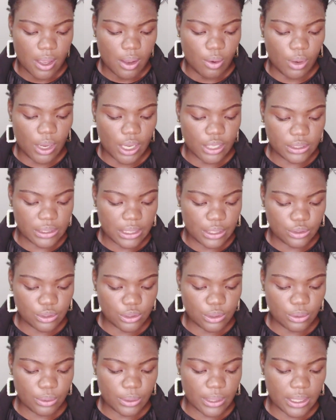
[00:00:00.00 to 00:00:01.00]
Let
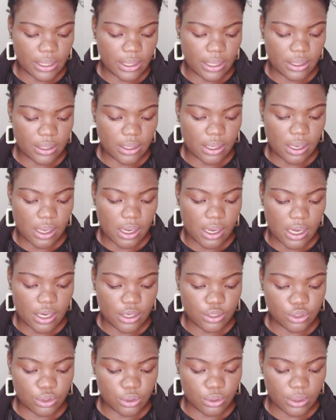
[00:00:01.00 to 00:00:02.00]
us look at it in
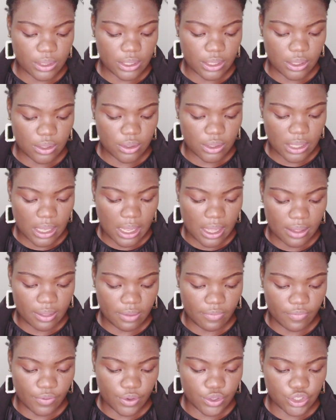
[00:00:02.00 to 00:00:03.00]
the other
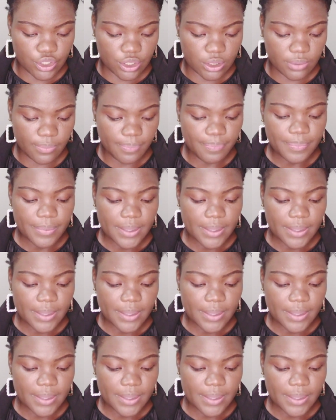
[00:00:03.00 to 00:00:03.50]
vision.